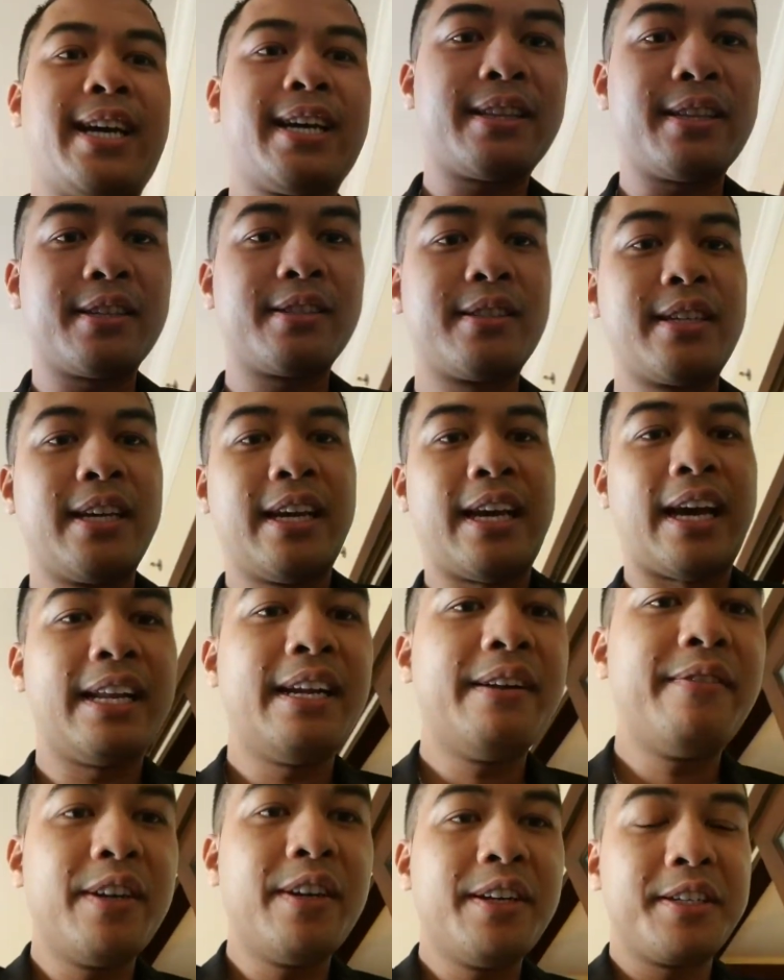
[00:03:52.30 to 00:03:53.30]
this, I
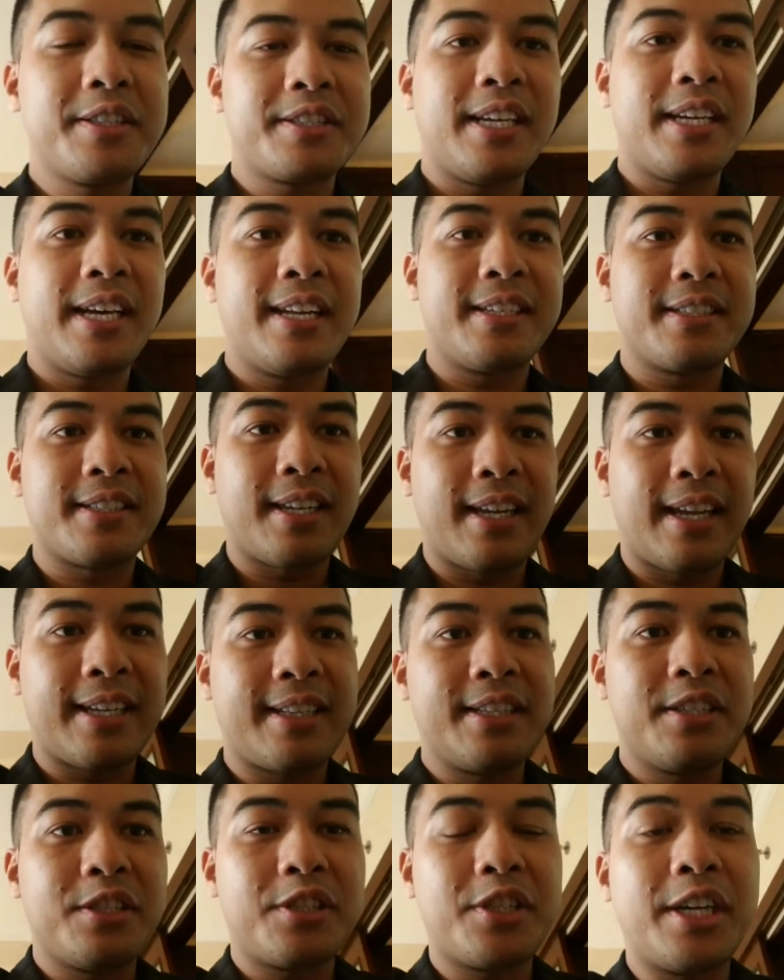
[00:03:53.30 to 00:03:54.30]
never understand, is it like
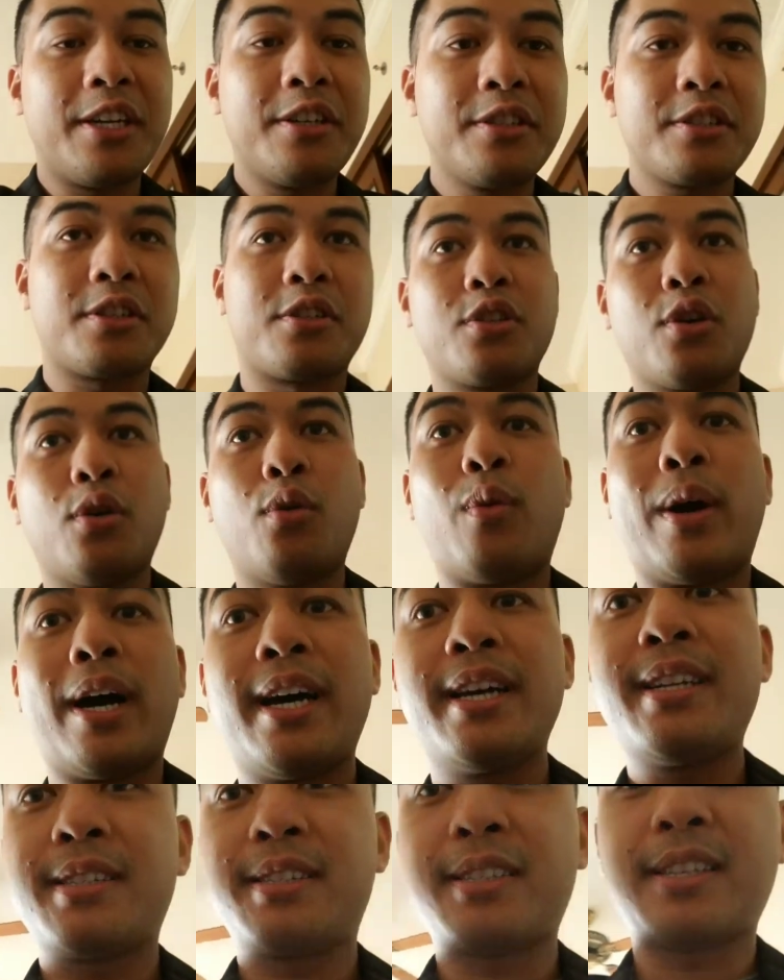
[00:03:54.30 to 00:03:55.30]
these chairs are so
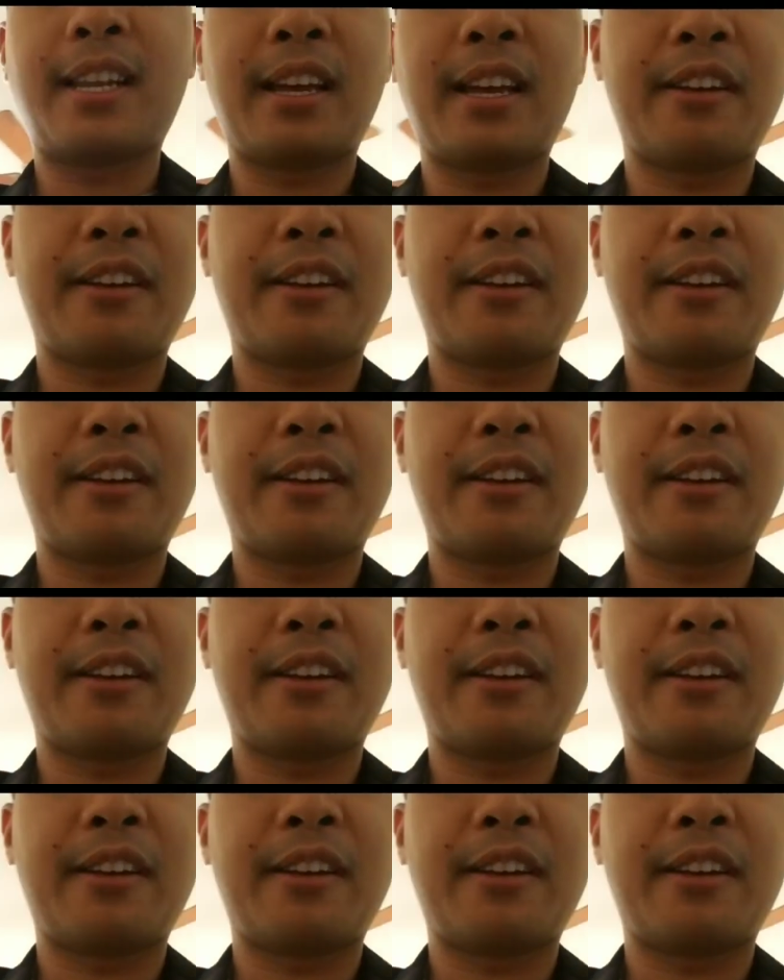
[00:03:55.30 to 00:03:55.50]
wide, is it like